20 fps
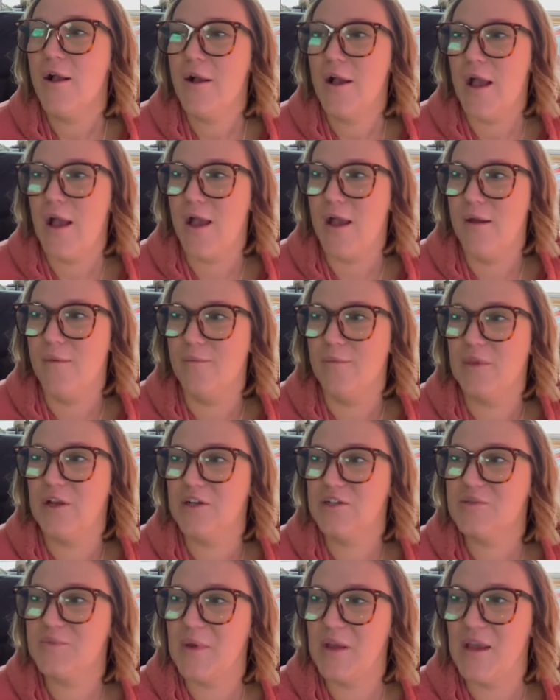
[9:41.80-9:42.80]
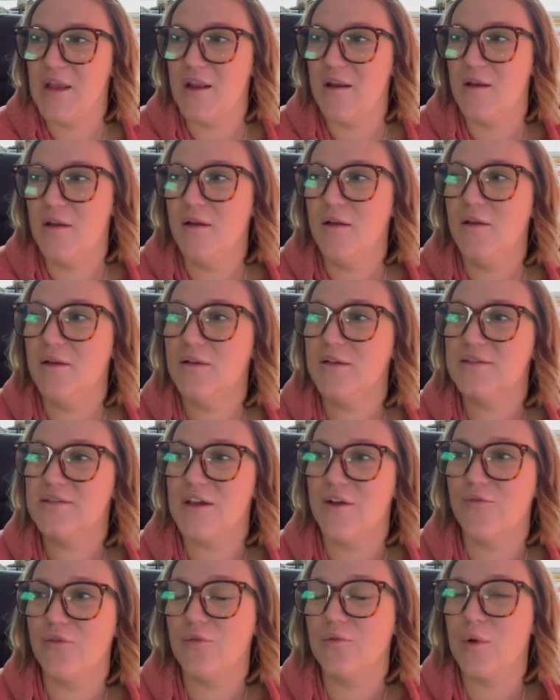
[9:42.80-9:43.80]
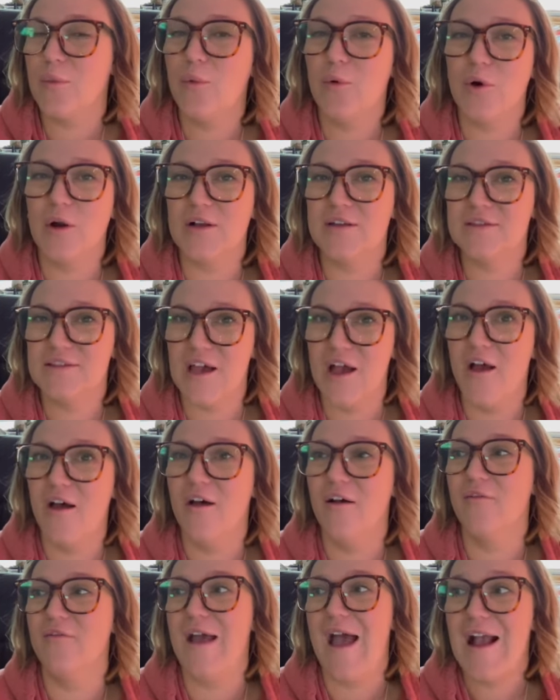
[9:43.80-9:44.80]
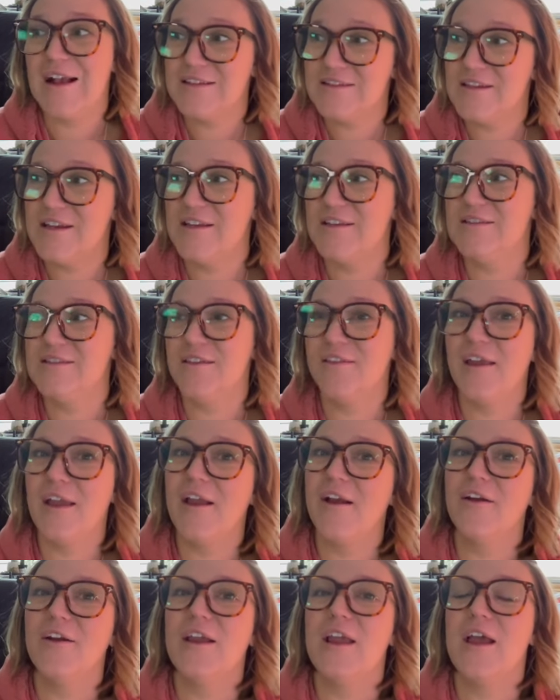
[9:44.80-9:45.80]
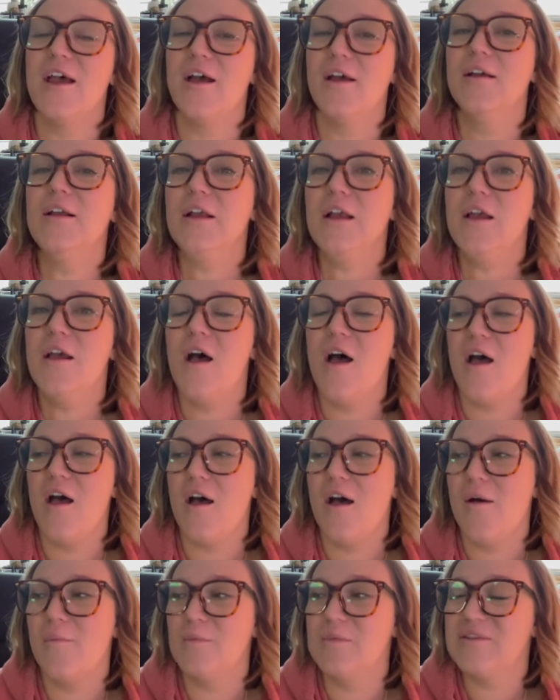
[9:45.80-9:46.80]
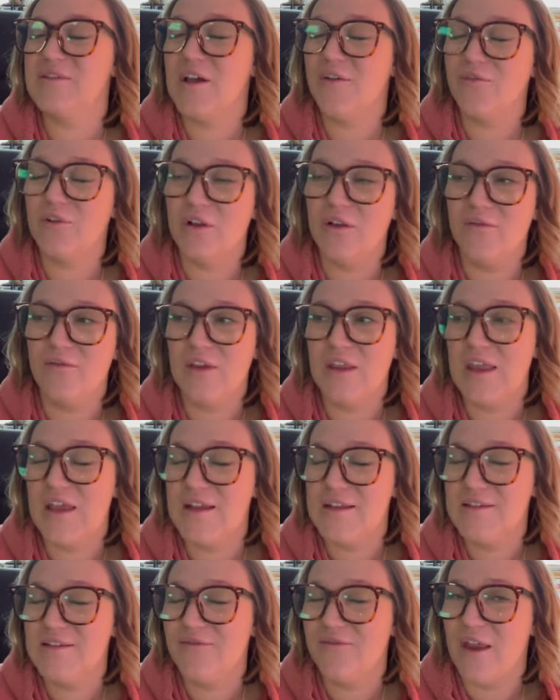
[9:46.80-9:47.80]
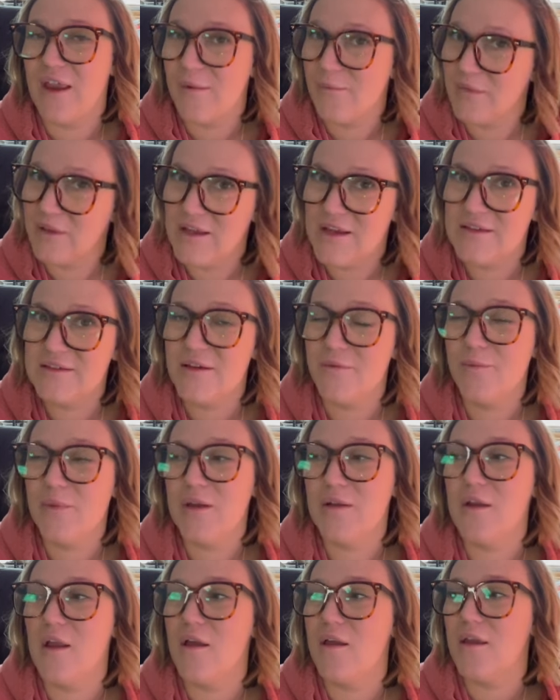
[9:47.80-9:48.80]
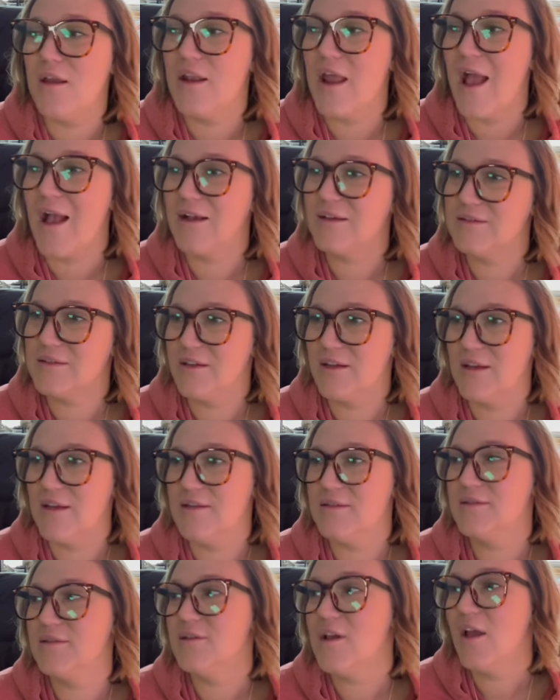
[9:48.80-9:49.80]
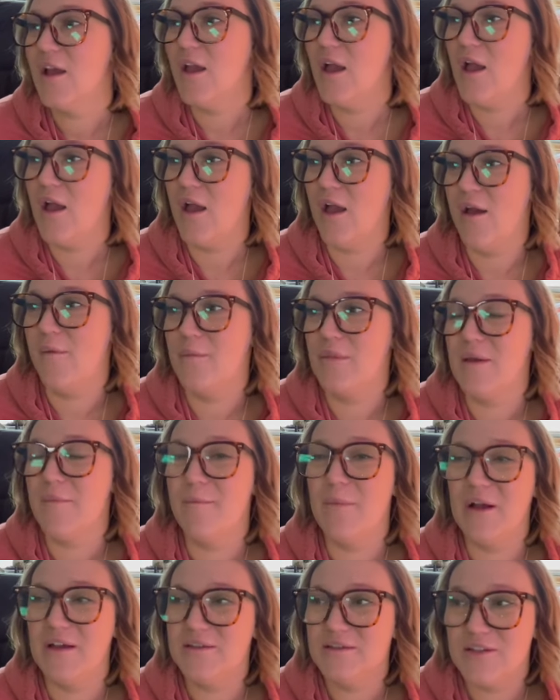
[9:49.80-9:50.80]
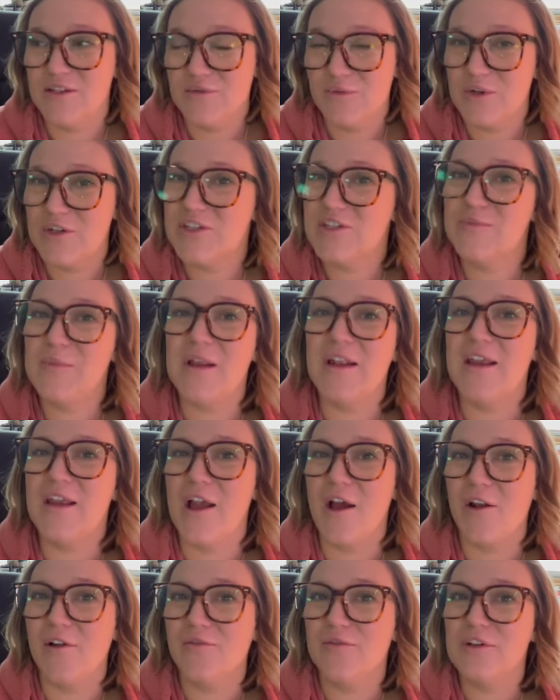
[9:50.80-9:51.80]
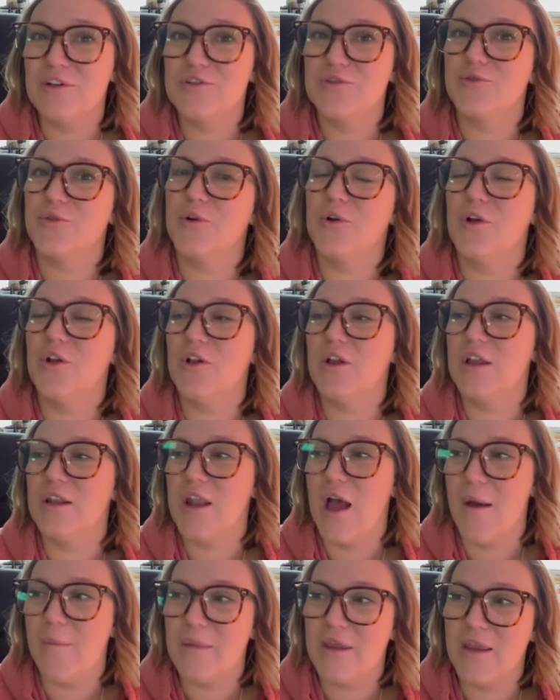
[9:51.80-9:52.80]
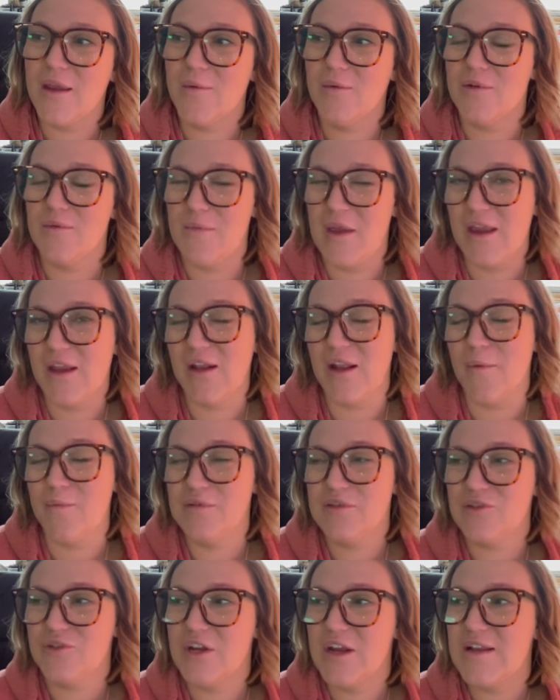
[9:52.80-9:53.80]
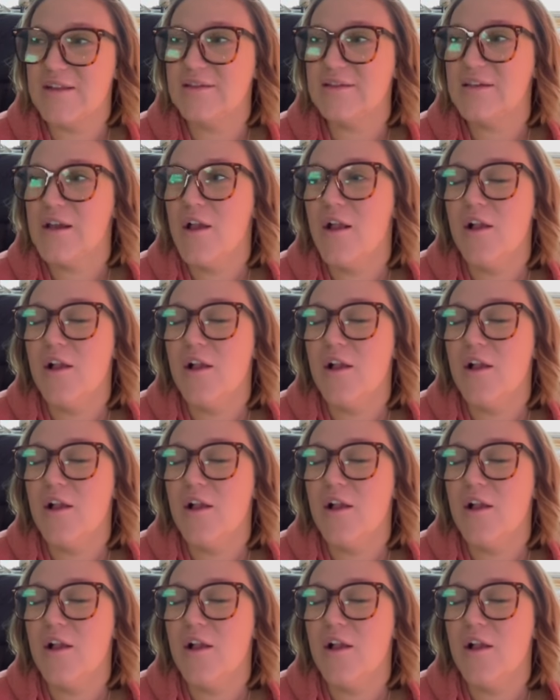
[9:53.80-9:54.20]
Um, there's been several reports of accidents in the area. Um, several of the kids' families have been in accidents. Um, the buses were spinning out of control and not being able to make it up streets.